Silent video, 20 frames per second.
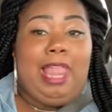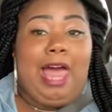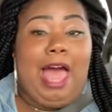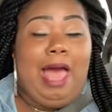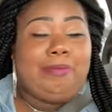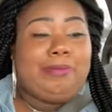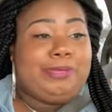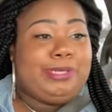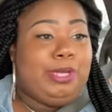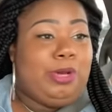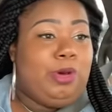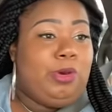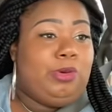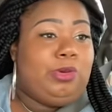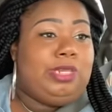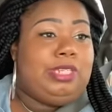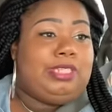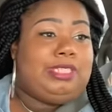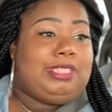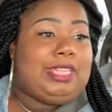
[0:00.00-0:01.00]
lobster
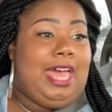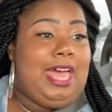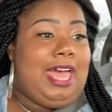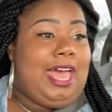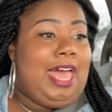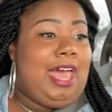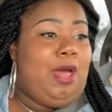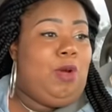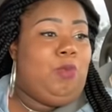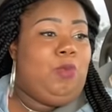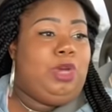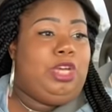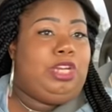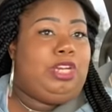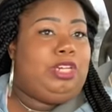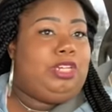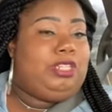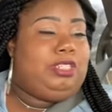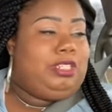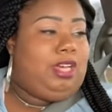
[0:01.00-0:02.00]
on the side with
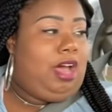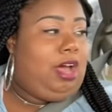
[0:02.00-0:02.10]
a what?